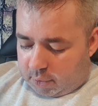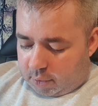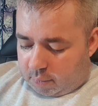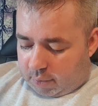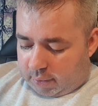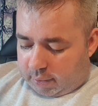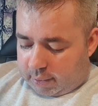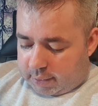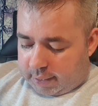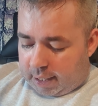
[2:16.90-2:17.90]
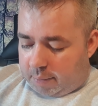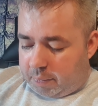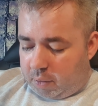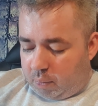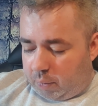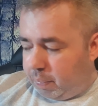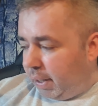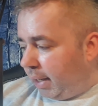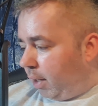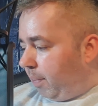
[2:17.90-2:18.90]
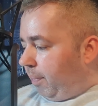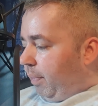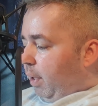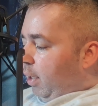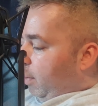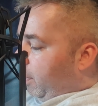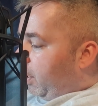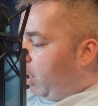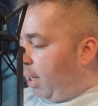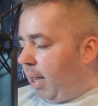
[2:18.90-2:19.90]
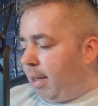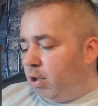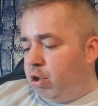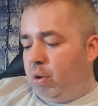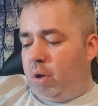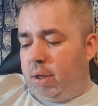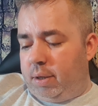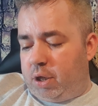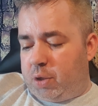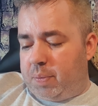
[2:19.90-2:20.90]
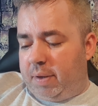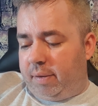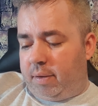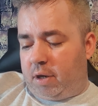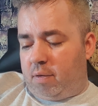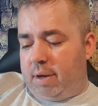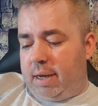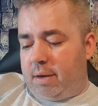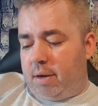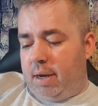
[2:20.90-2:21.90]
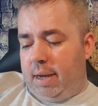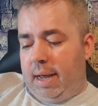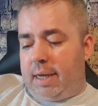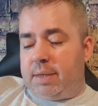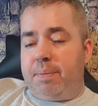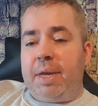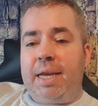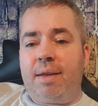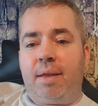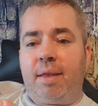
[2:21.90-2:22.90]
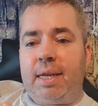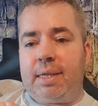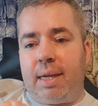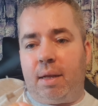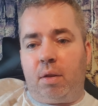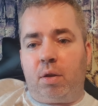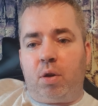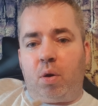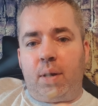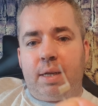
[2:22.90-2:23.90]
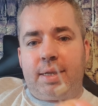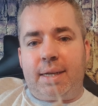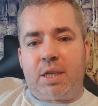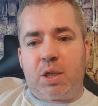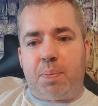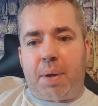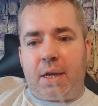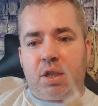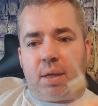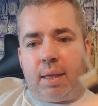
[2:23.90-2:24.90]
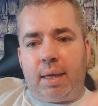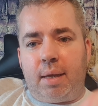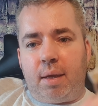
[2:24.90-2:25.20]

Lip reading: Whether this camera will pick it up. But John Smith, the creator, has made these little coils especially